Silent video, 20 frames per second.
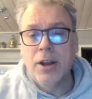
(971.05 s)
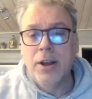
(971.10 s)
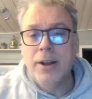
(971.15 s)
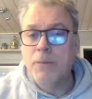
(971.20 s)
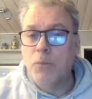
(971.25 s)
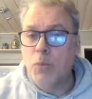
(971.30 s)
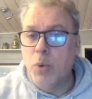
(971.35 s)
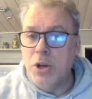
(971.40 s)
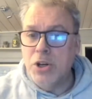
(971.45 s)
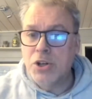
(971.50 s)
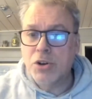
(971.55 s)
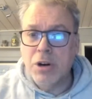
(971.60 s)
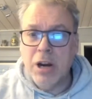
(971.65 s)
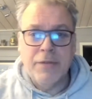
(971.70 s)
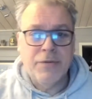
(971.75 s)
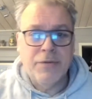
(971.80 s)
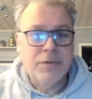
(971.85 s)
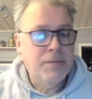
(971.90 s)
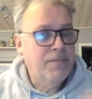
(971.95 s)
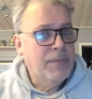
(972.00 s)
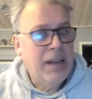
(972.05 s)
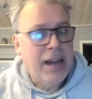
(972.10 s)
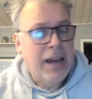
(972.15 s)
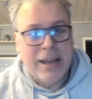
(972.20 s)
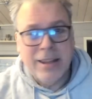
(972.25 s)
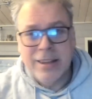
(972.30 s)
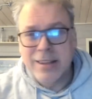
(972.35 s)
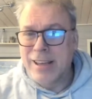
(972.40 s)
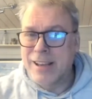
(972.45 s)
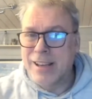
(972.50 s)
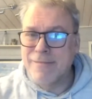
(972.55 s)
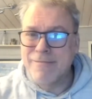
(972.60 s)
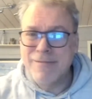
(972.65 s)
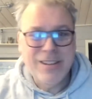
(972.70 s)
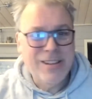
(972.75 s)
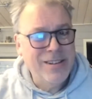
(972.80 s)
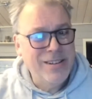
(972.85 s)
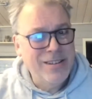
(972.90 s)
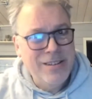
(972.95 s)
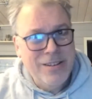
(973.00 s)
witchcraft, Catholic, it's
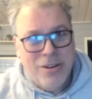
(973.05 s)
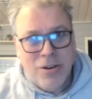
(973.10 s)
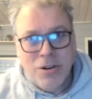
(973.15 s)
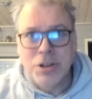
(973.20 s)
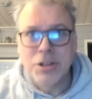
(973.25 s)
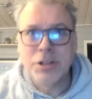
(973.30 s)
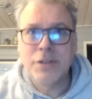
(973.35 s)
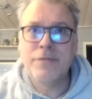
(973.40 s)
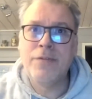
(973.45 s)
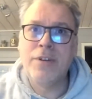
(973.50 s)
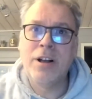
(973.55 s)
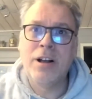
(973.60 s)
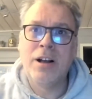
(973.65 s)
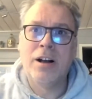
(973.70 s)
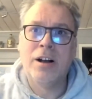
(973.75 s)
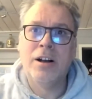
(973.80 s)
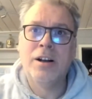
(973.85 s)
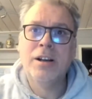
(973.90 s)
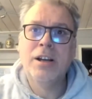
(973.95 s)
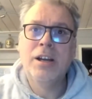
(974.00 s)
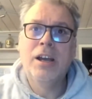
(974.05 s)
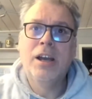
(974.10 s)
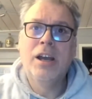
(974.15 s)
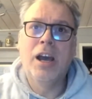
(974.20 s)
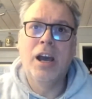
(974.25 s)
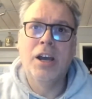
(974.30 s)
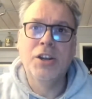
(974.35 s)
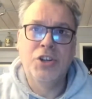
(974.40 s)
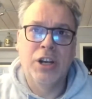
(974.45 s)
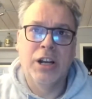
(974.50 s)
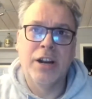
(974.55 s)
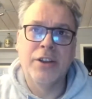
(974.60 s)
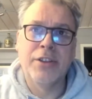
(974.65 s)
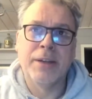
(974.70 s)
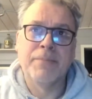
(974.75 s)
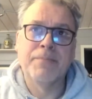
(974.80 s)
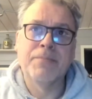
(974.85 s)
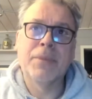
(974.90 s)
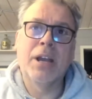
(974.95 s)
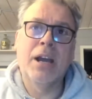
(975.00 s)
not as far as you kind of think.